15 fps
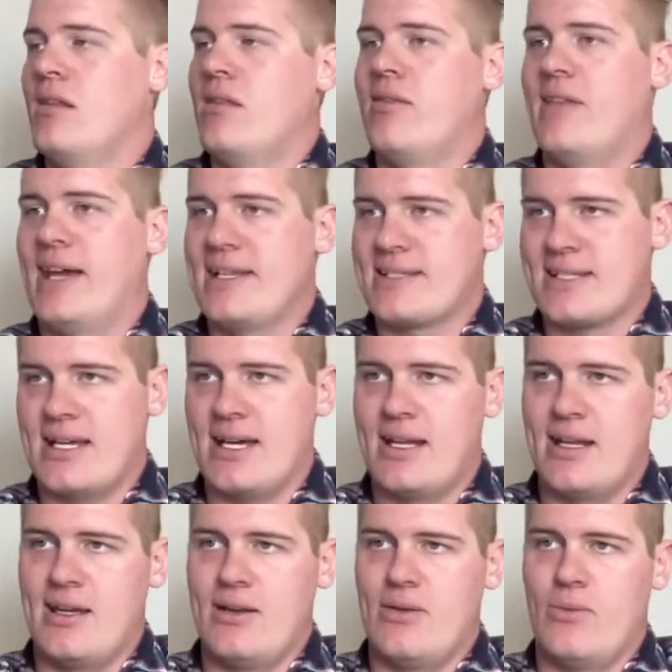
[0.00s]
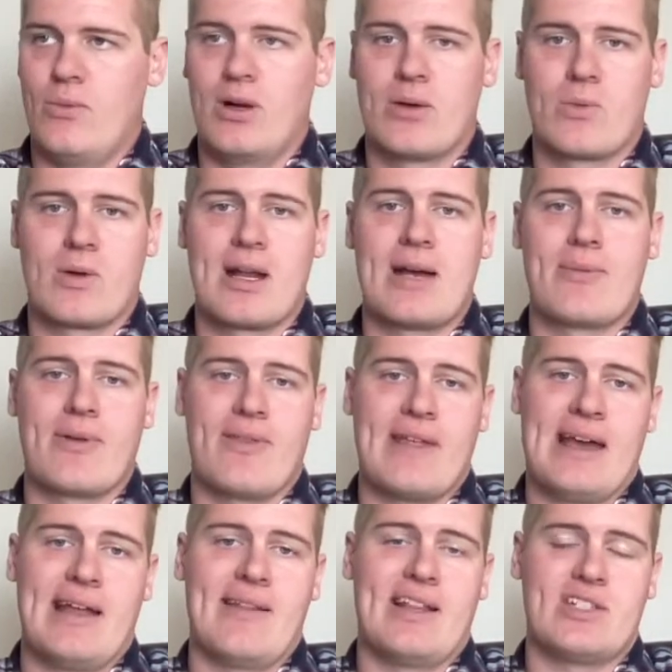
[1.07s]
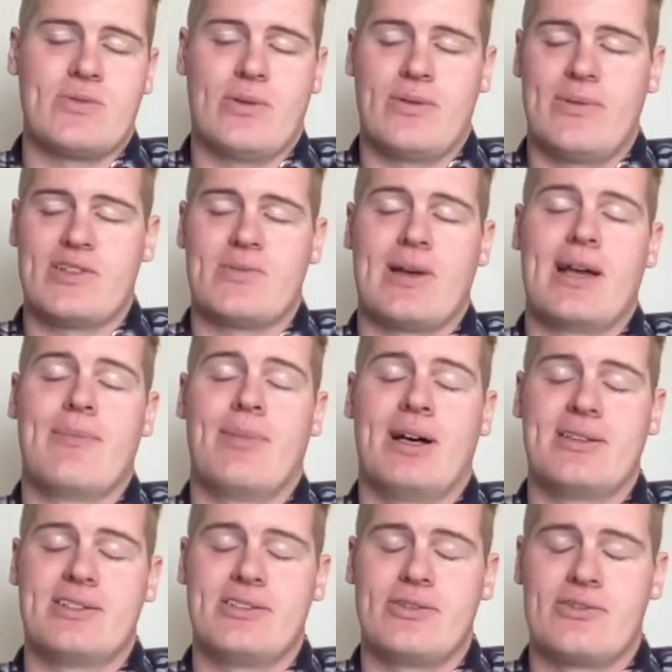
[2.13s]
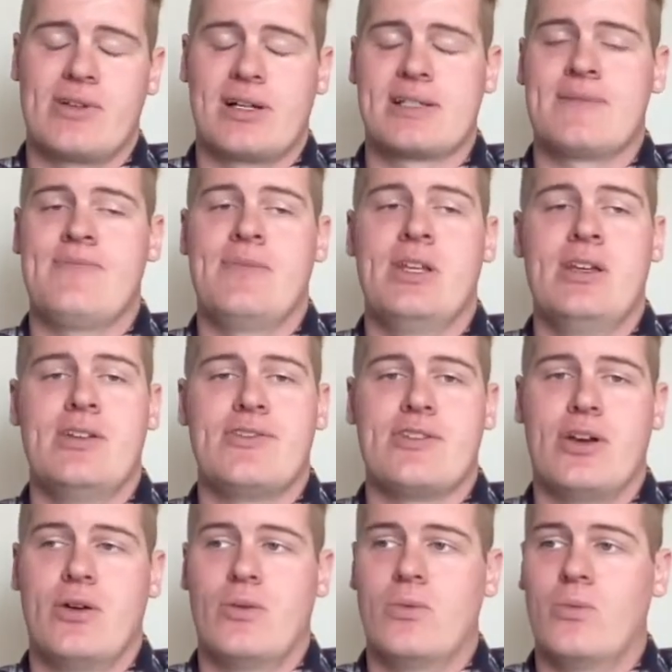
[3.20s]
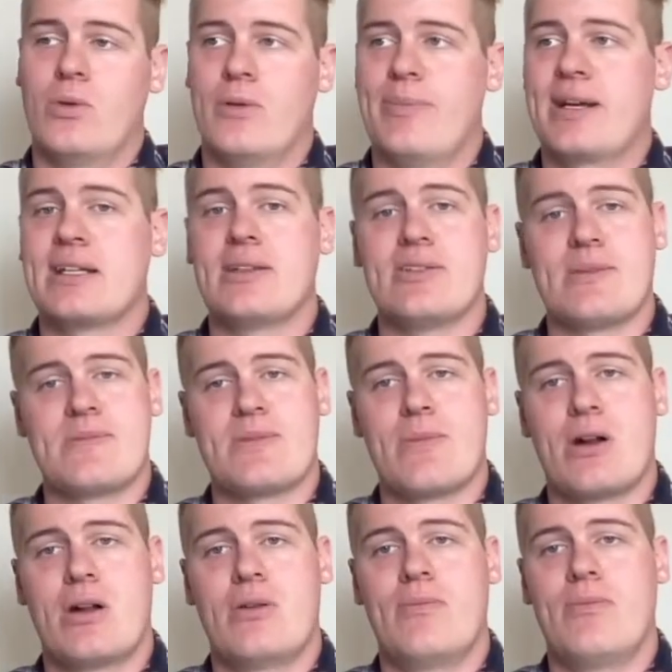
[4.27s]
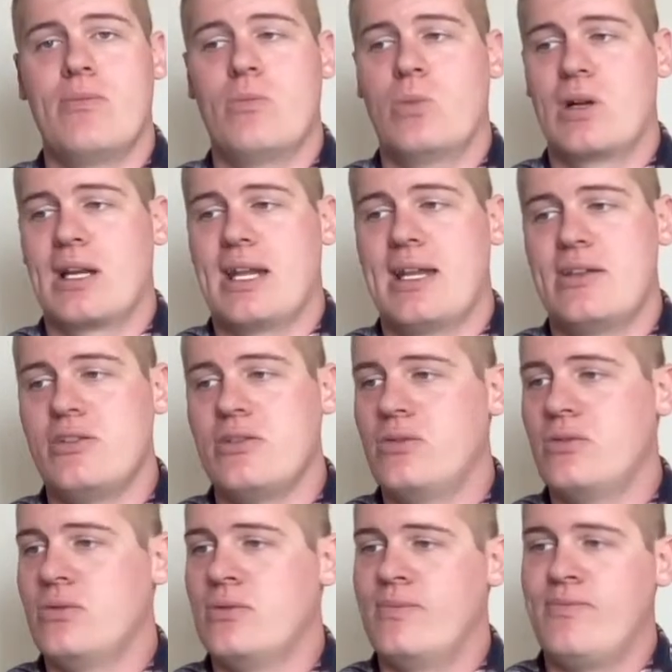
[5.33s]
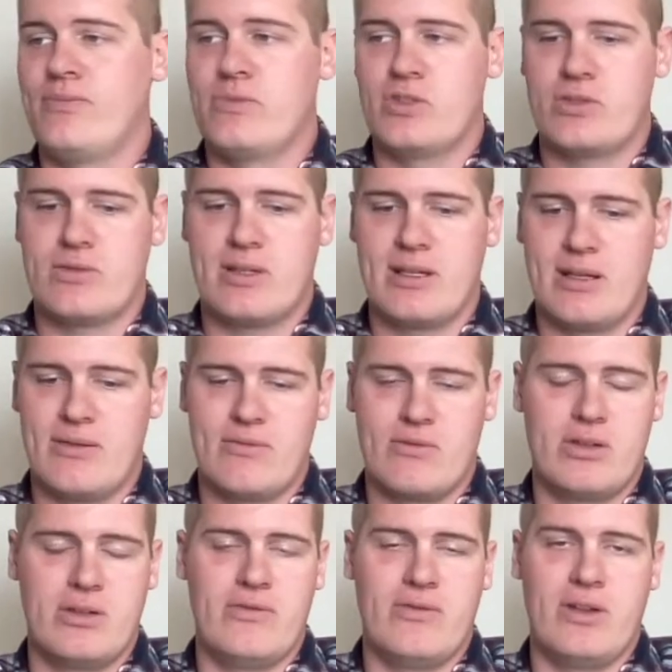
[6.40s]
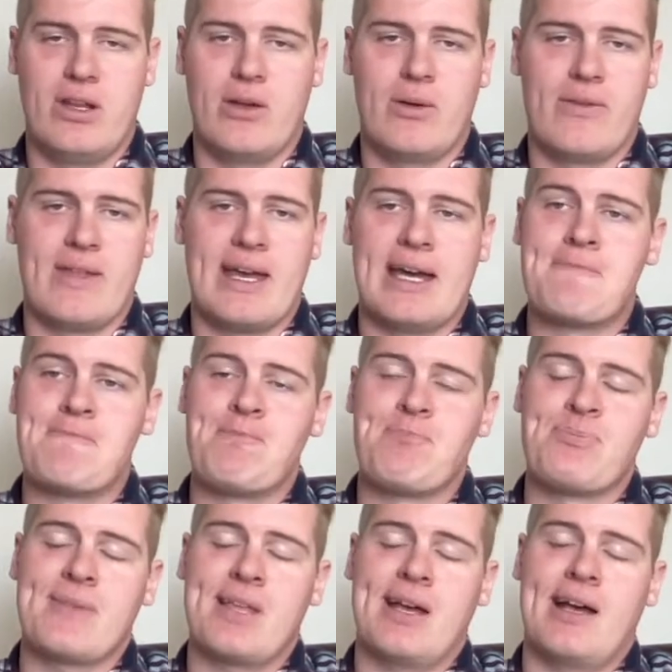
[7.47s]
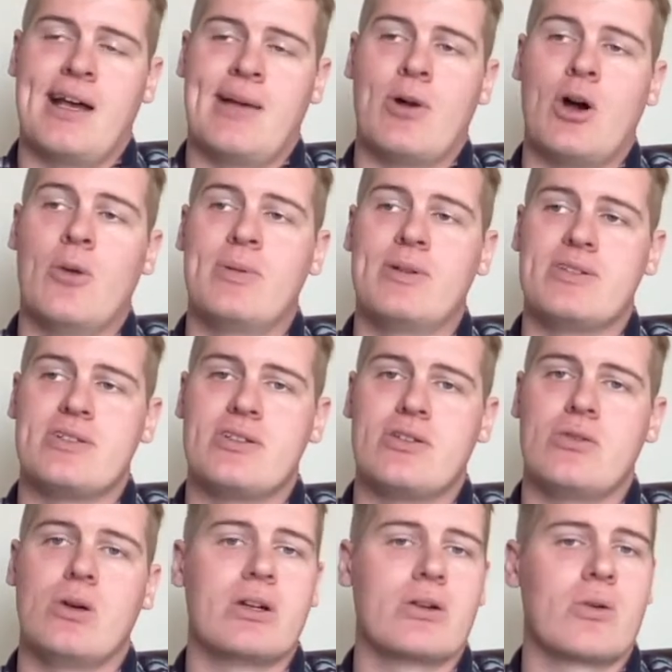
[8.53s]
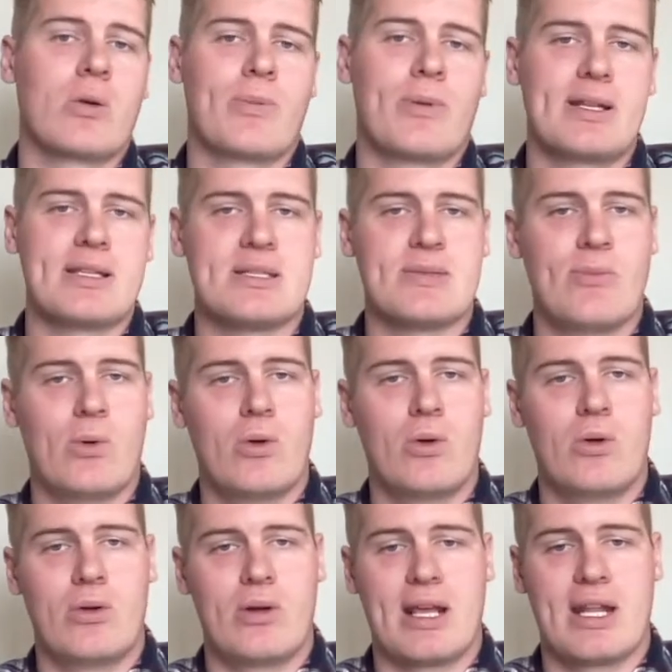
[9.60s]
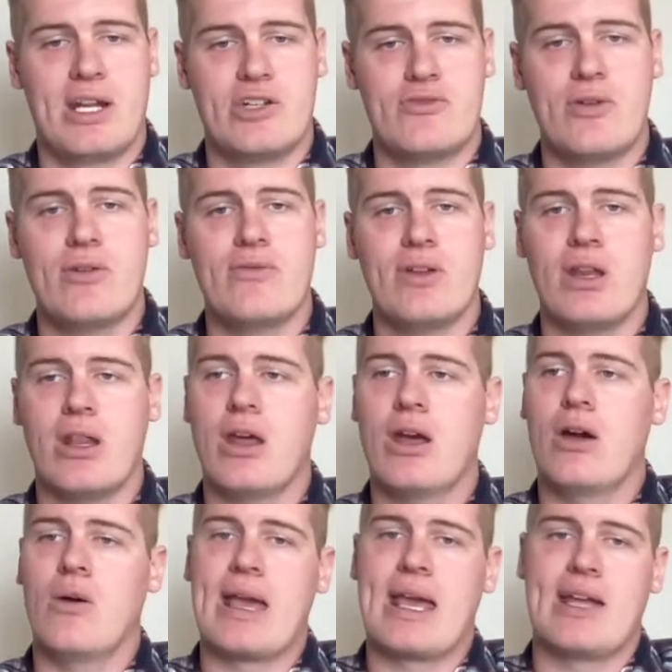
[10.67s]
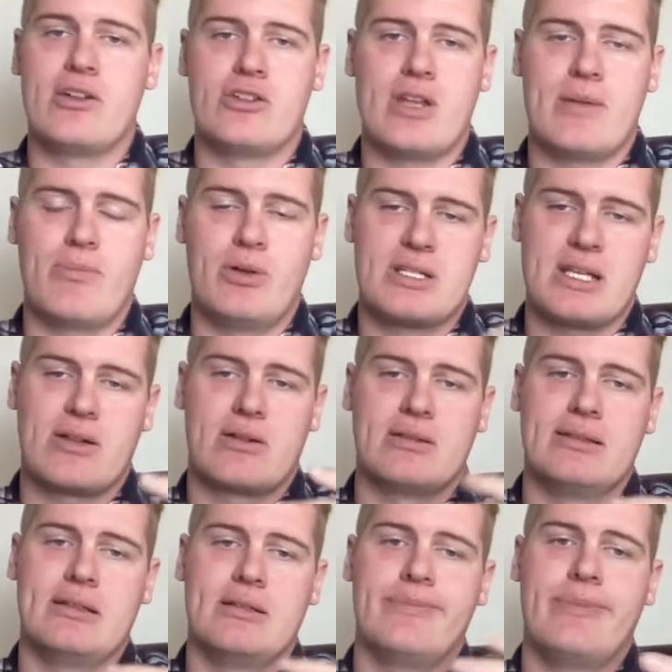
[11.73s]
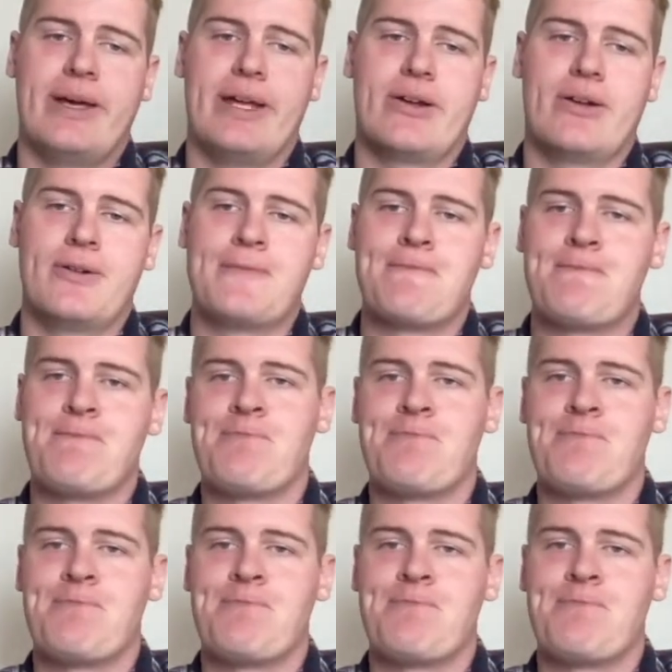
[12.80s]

that's kind of where we're at with that. That's why I bought the 2 trucks. So we're picking those up tomorrow. We're gonna get good video of that. I'm hoping to incorporate some more kind of drone video and put together a little better